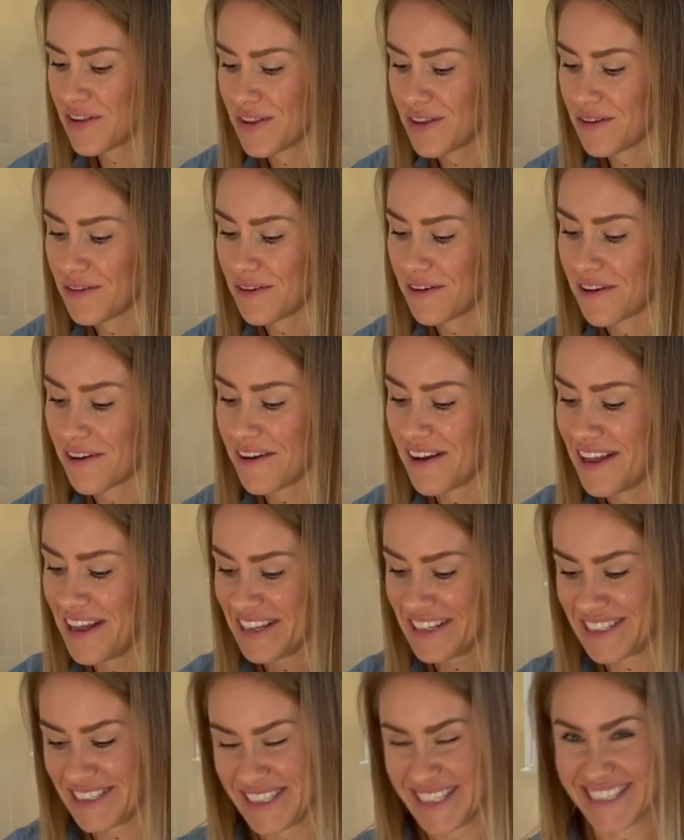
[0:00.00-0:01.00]

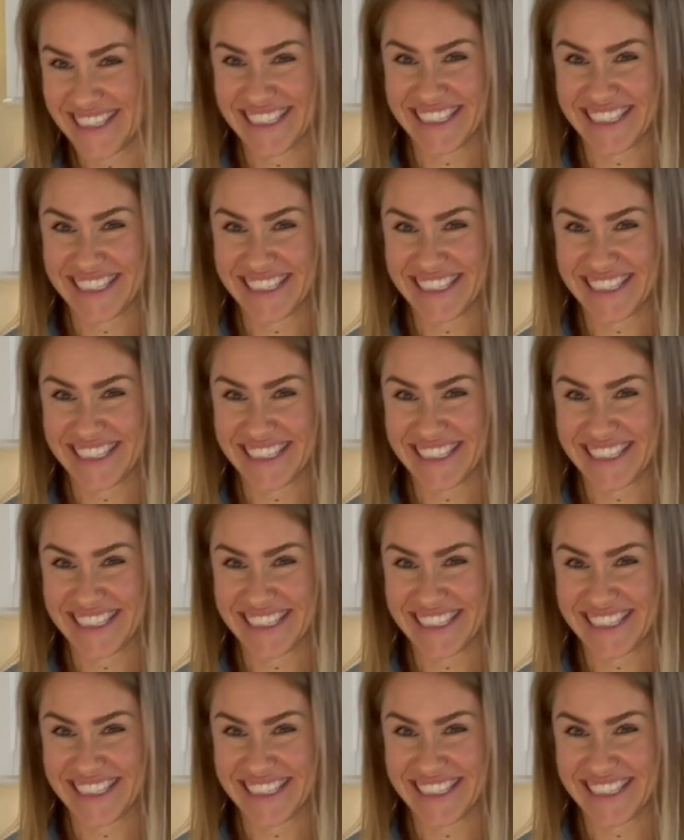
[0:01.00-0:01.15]
guys,